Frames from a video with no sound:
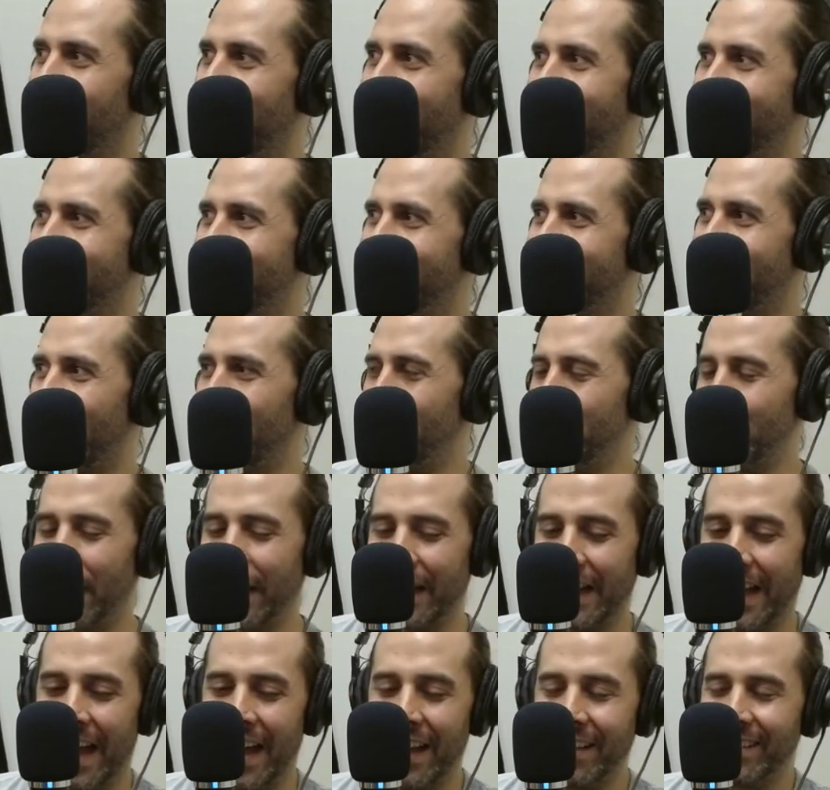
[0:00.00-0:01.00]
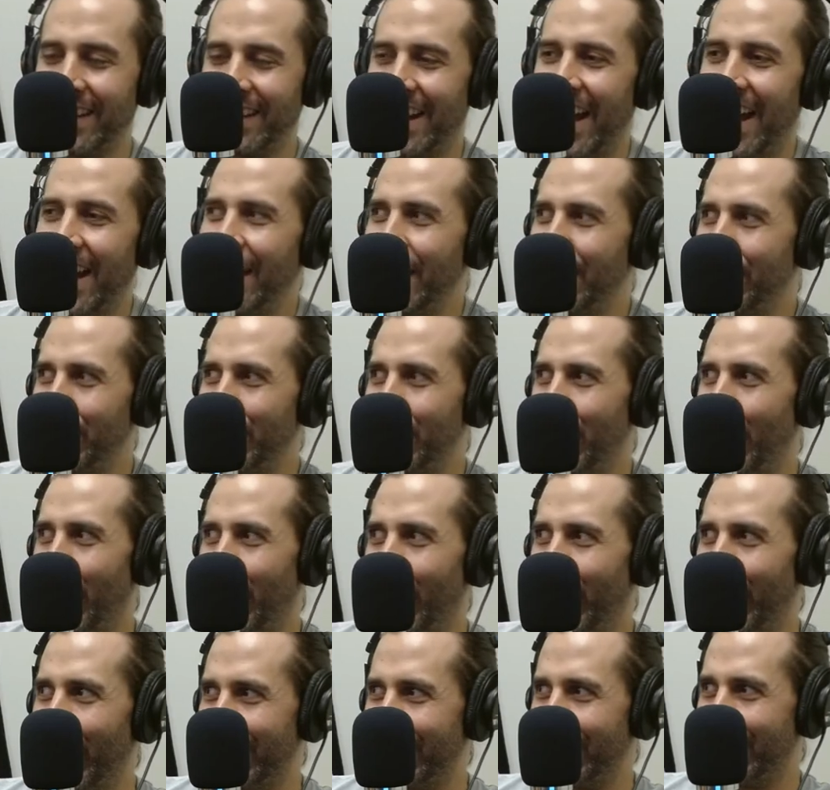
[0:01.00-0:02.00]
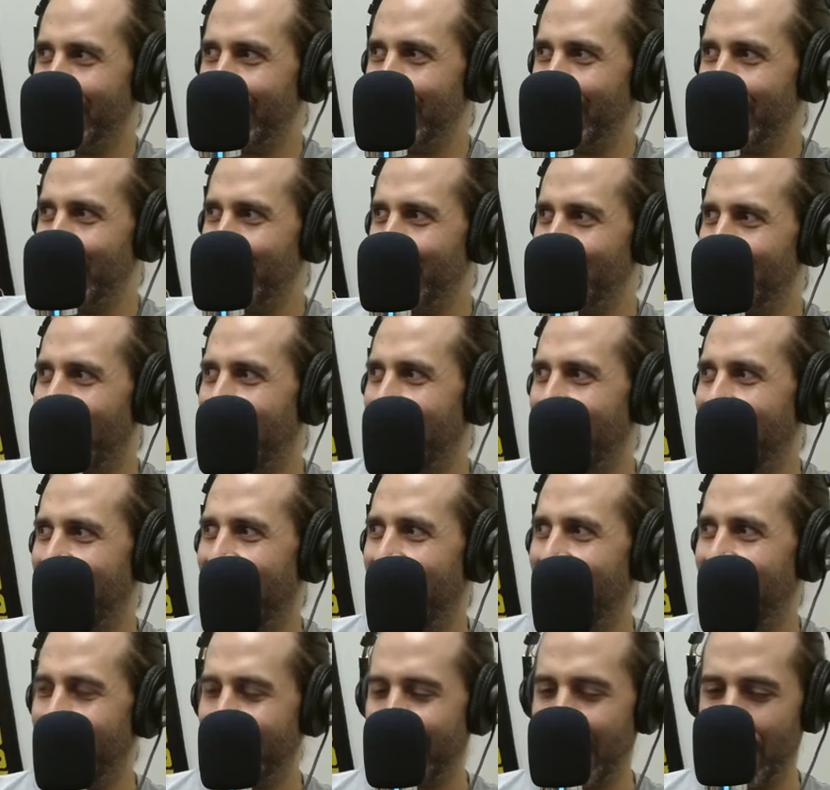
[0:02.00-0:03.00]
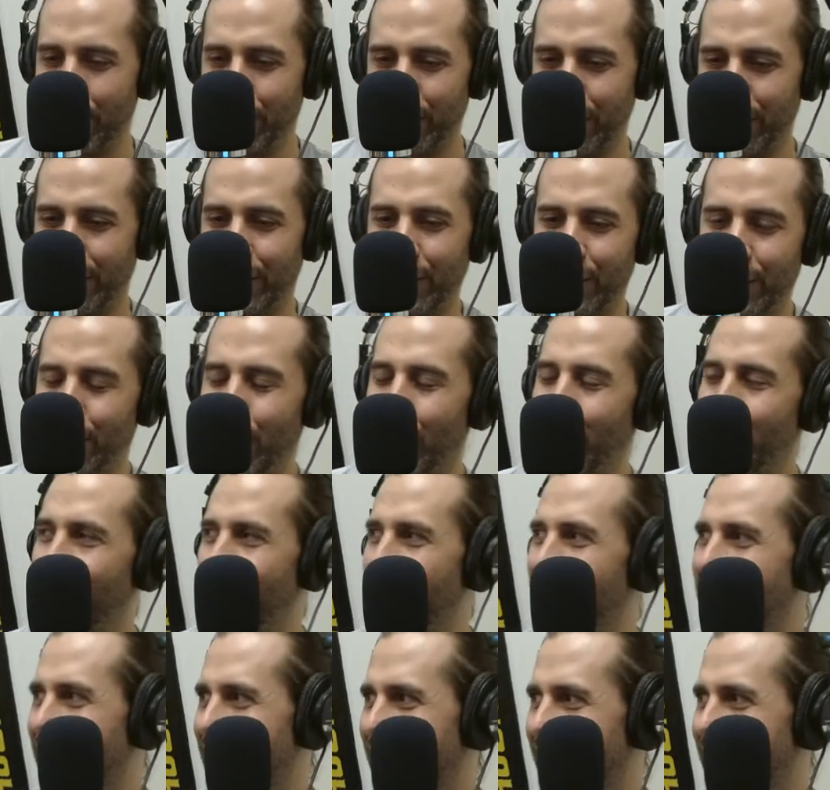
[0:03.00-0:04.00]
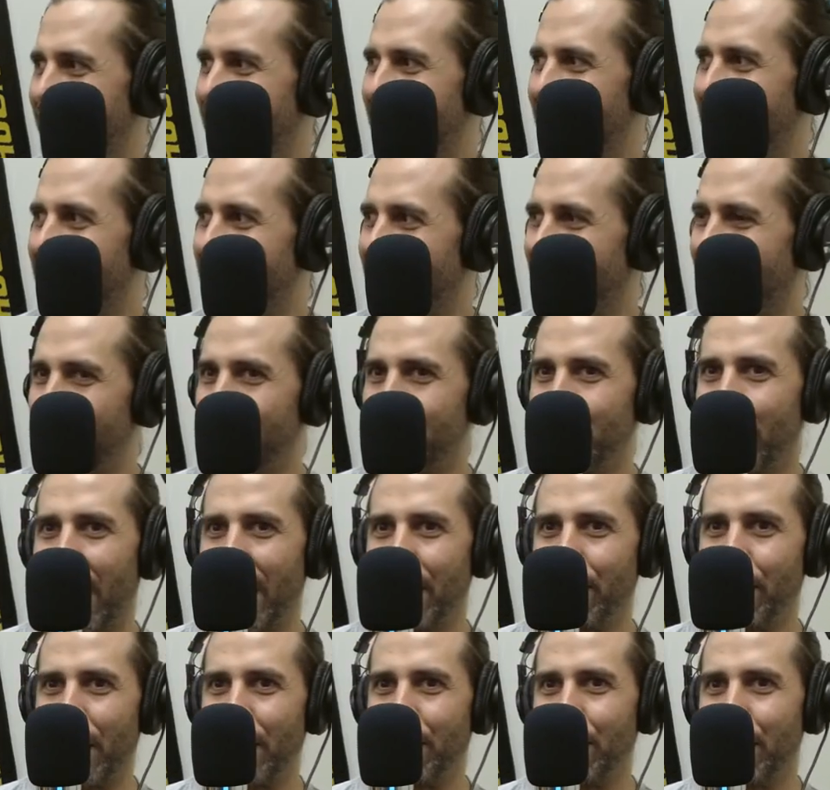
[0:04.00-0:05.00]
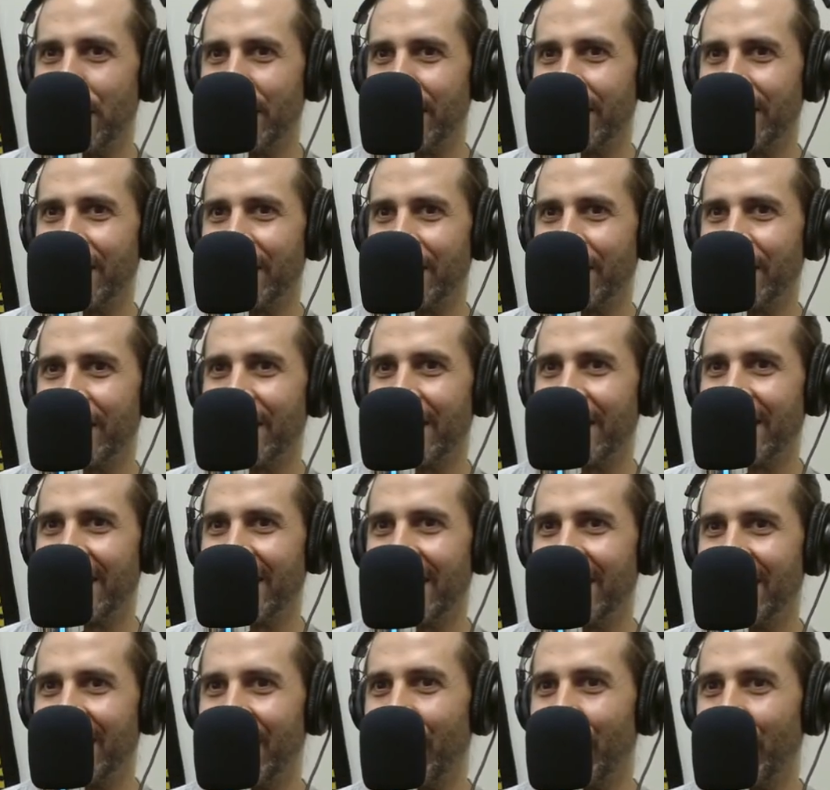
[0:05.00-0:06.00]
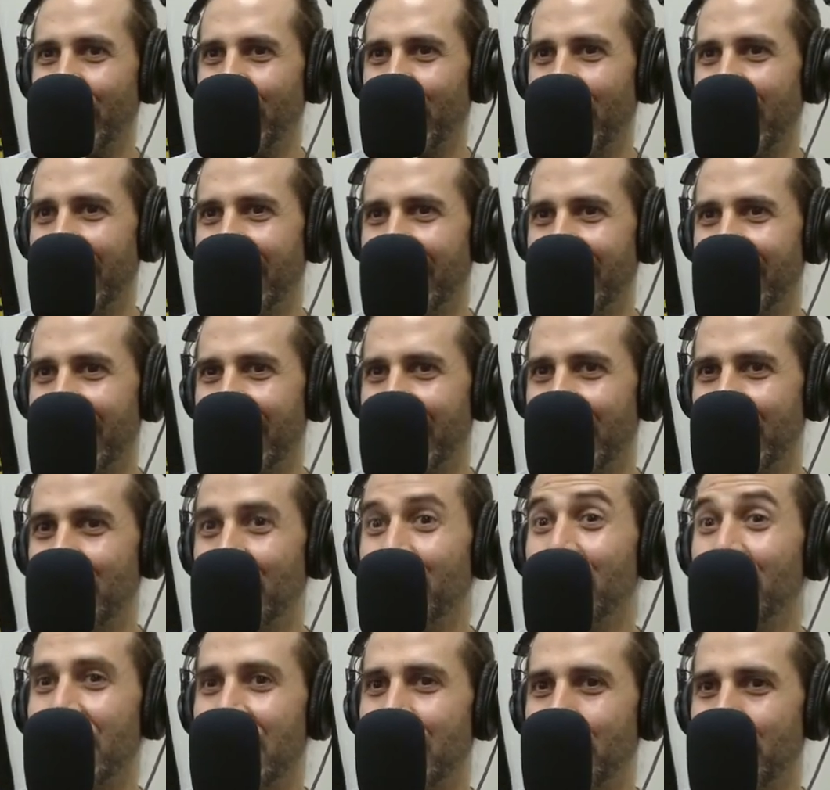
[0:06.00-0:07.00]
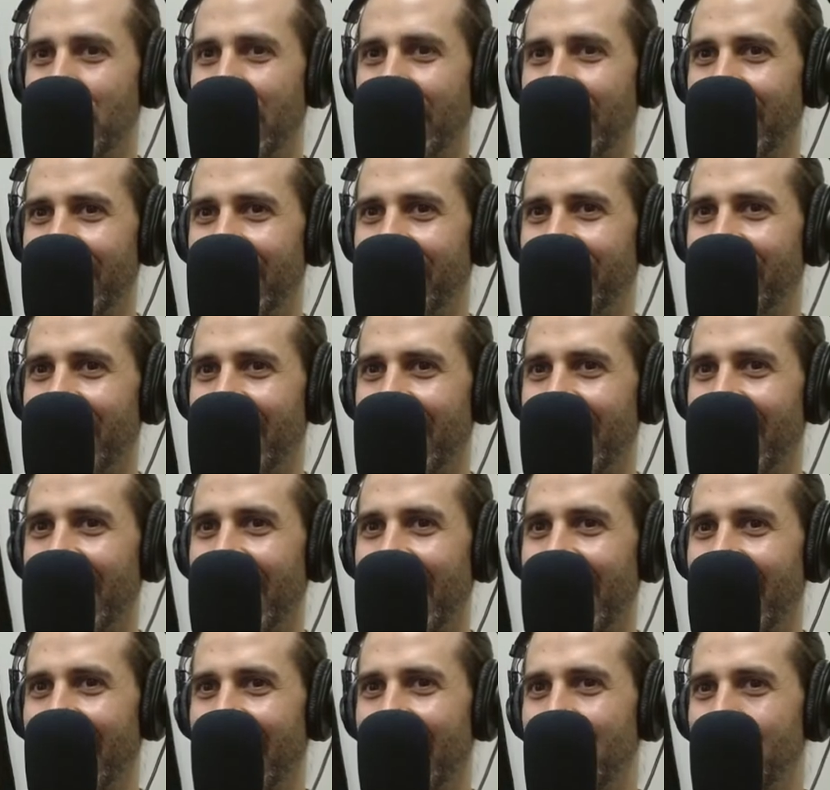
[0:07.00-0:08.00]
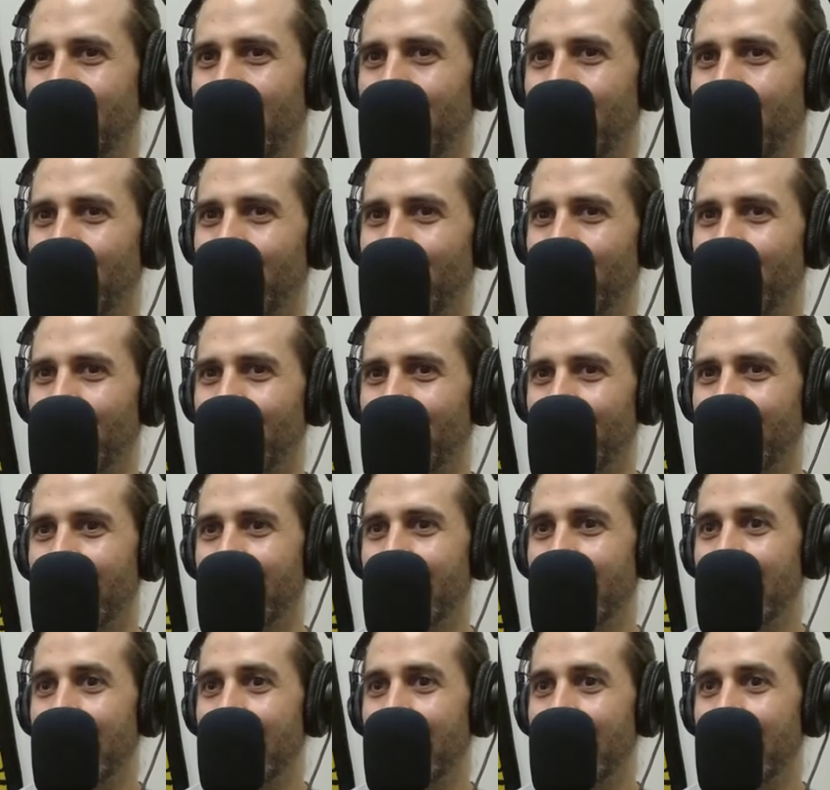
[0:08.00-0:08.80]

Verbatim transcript: And I'd be like, "I was like, I don't even know what oh, to do right man. now. Like, I'm gonna go over here and yeah. like mind my business with like these other weights. Like, you can keep deadlifting. Keep I can't keep up with up. you."